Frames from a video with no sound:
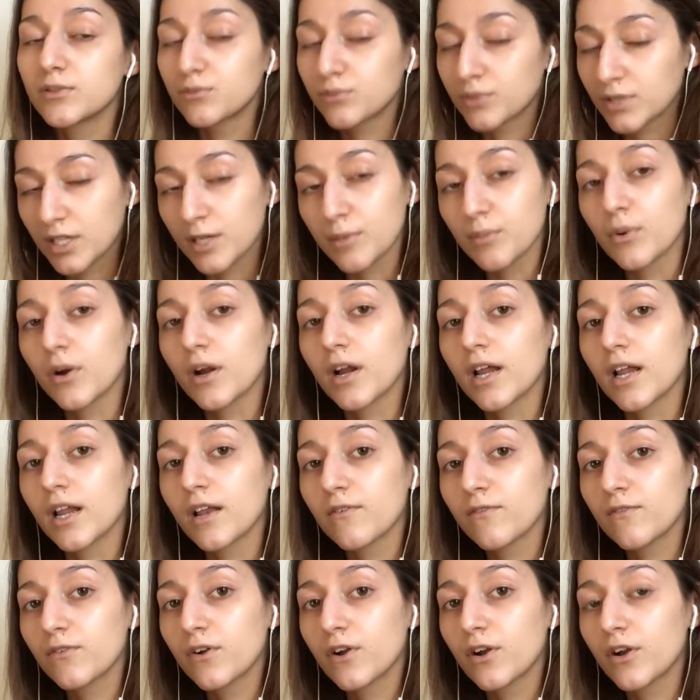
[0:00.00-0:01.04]
really important
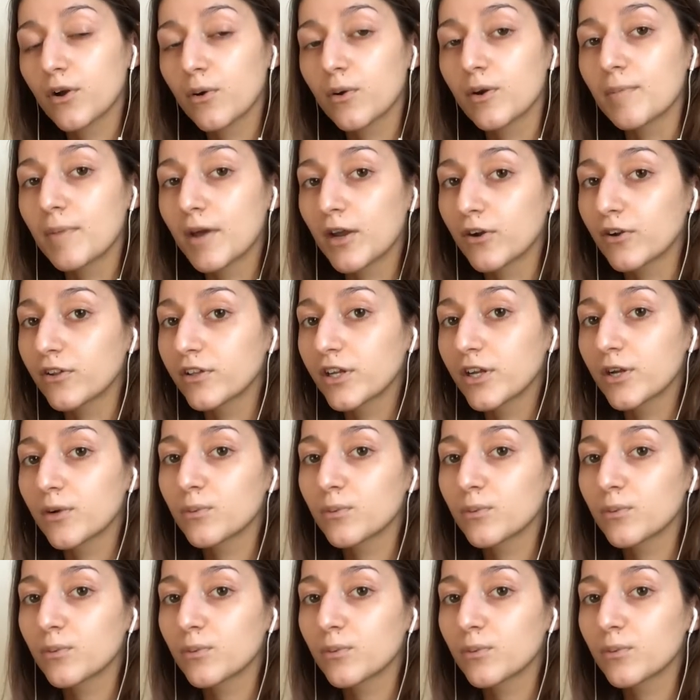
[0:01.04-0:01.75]
for going to bed earlier,